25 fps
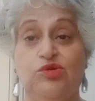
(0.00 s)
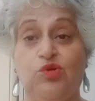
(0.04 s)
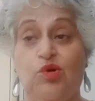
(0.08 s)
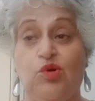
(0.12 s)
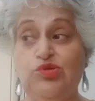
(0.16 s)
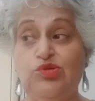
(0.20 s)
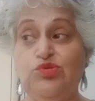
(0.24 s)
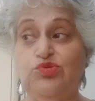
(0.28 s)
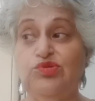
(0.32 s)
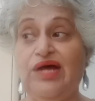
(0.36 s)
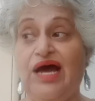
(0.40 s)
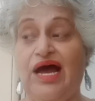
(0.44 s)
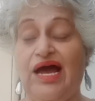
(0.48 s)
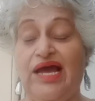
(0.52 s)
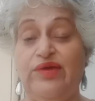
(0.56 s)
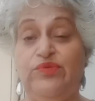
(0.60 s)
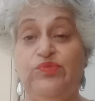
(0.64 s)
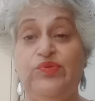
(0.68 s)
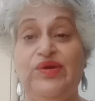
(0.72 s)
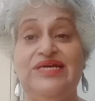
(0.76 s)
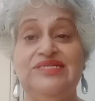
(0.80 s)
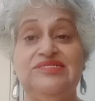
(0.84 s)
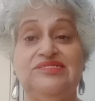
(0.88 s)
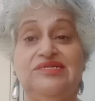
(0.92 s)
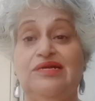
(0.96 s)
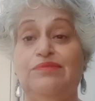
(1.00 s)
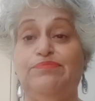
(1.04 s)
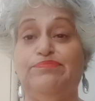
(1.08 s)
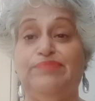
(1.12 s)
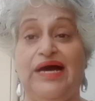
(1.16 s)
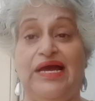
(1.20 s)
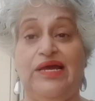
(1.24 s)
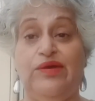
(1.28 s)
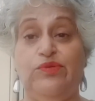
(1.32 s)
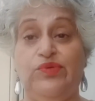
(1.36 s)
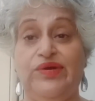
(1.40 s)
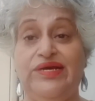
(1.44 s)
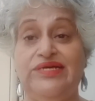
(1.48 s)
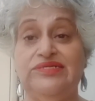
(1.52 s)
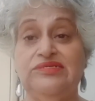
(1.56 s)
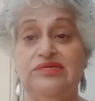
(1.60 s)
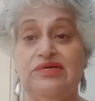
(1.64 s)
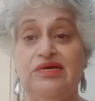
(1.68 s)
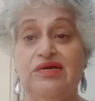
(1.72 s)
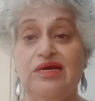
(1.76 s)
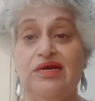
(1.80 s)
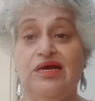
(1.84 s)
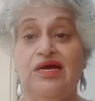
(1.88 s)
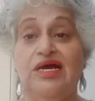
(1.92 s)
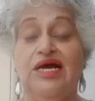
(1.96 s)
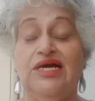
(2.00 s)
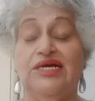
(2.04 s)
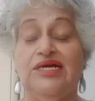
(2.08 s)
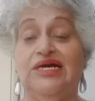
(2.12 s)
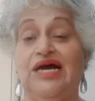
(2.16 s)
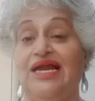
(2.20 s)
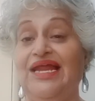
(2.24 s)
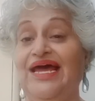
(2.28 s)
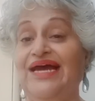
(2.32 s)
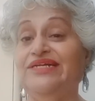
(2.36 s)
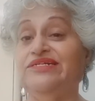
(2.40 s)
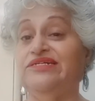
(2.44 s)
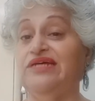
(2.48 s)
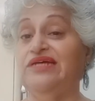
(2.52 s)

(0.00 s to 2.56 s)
"Go to the highways and byways, collect